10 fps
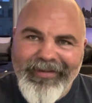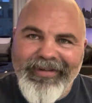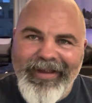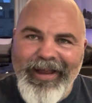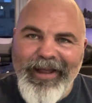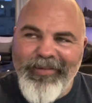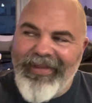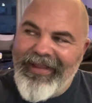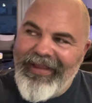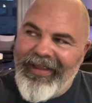
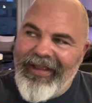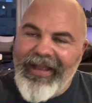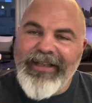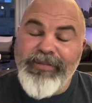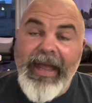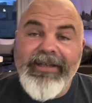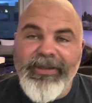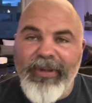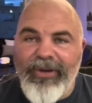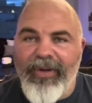That's
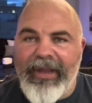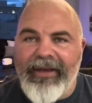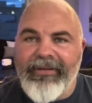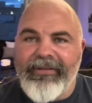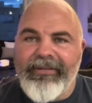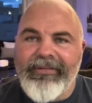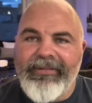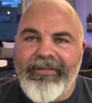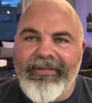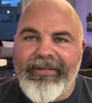actually my doorman.
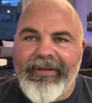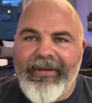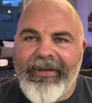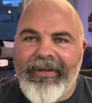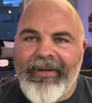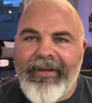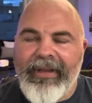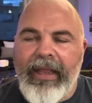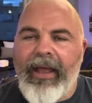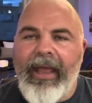
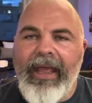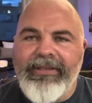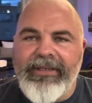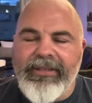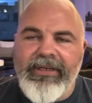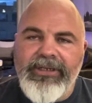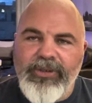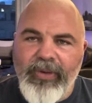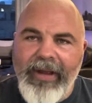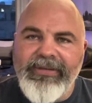He hates us and he
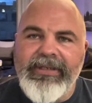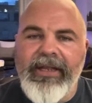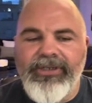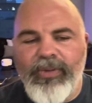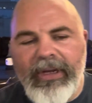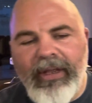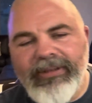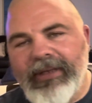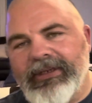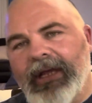just revs his engine when he goes
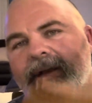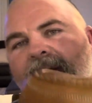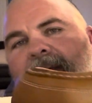outside.